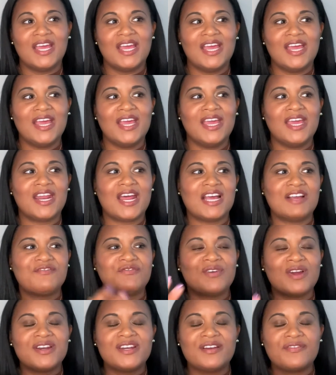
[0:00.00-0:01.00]
And I've
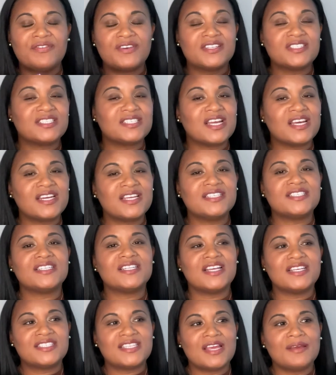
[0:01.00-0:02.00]
read different studies, and
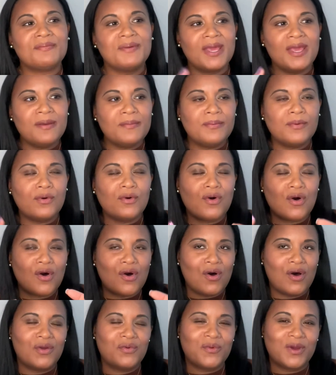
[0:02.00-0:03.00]
they say people
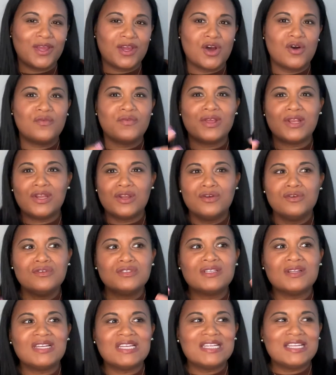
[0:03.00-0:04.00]
on Wegovy lose
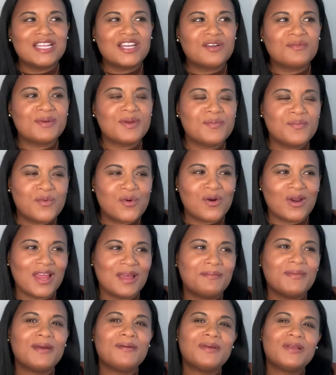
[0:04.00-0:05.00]
a little bit more, like
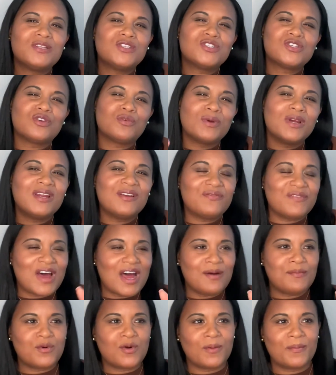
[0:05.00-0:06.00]
maybe 3 to
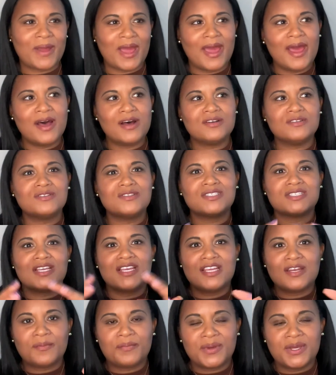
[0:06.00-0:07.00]
5 more pounds
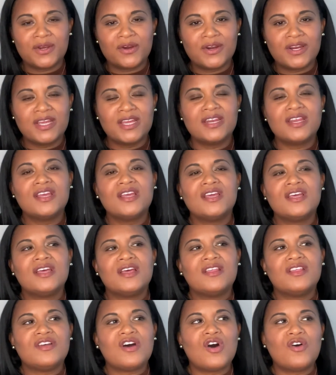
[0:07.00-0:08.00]
in a period
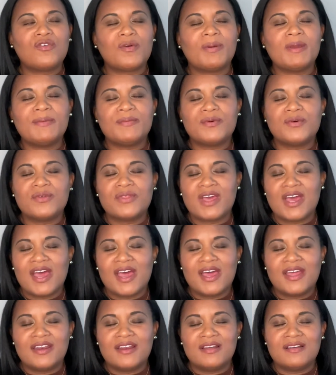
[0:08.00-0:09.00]
over people
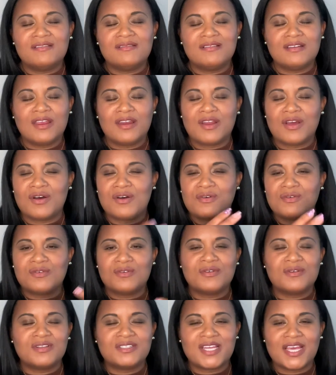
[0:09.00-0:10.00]
that, you know,
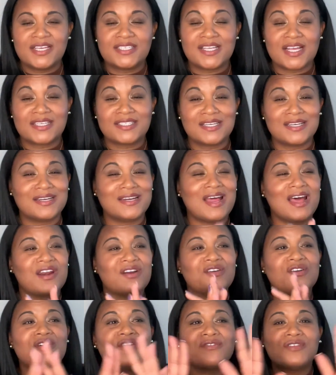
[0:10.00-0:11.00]
take Saxenda. And I don't
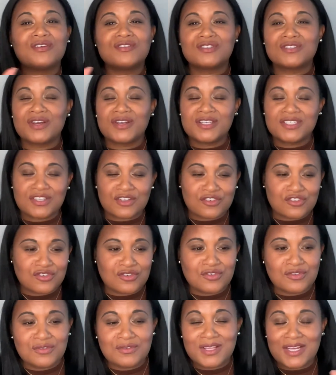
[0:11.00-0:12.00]
know if those studies are
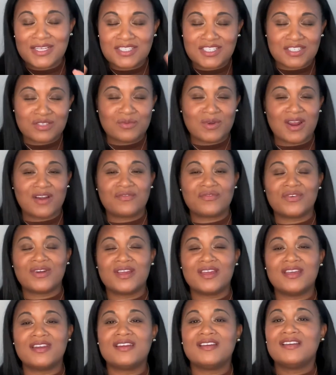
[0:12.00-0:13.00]
true. That's just what I've
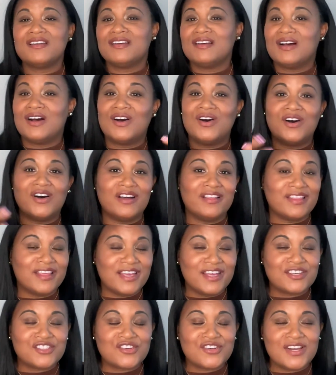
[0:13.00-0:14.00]
read on the
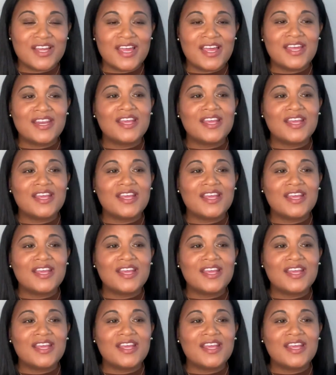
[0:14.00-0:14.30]
internet.